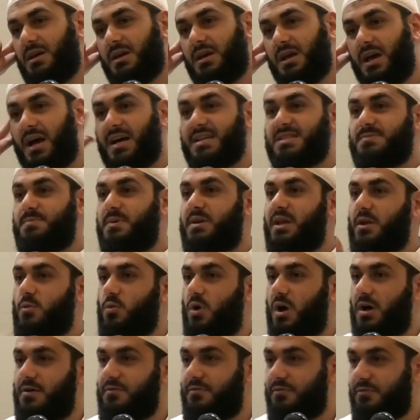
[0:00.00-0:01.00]
Husband and
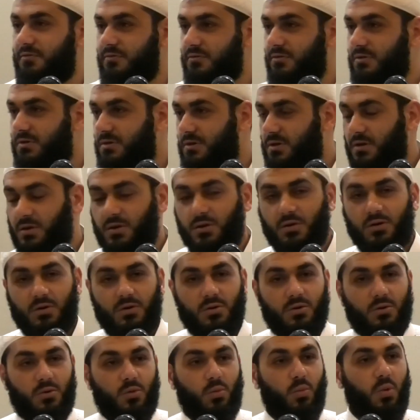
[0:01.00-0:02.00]
wife.
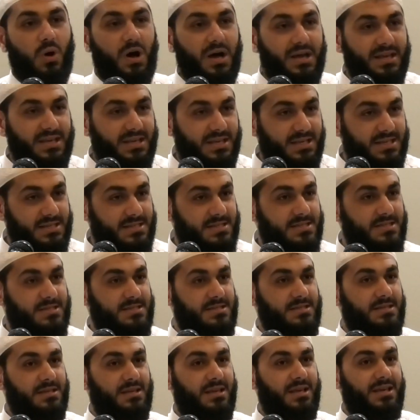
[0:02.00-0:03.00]
Why
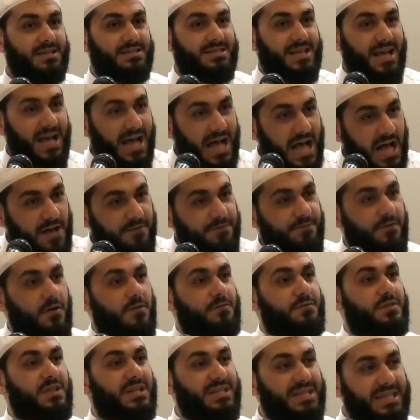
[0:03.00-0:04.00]
is it half
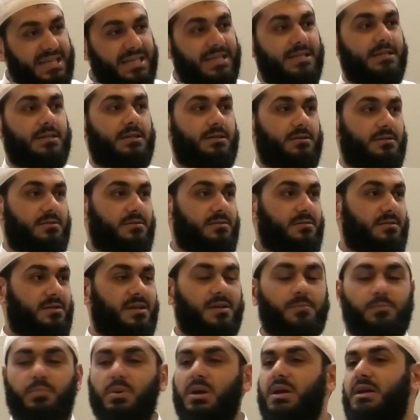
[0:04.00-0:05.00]
of the deen
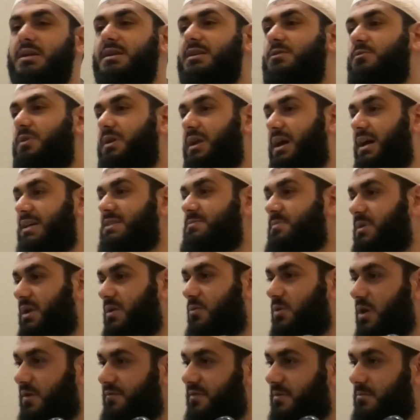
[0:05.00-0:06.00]
completed when a husband
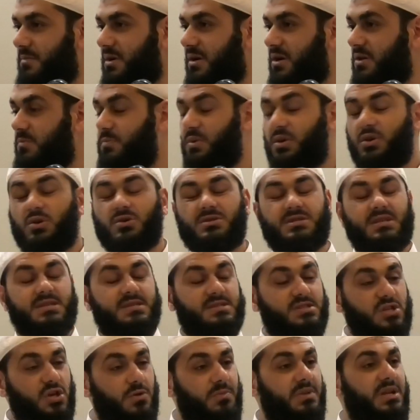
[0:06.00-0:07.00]
and wife are married? Because
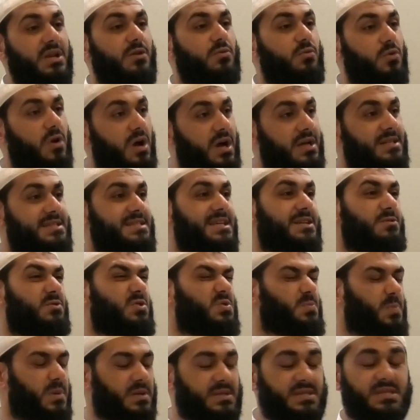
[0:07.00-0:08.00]
there's so many rights and
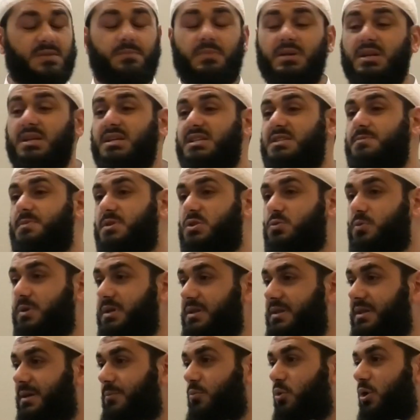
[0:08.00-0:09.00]
responsibilities
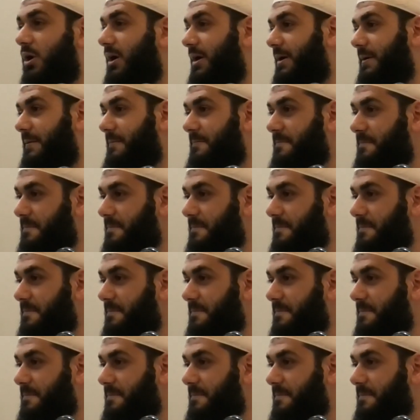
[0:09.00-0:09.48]
between them. Why?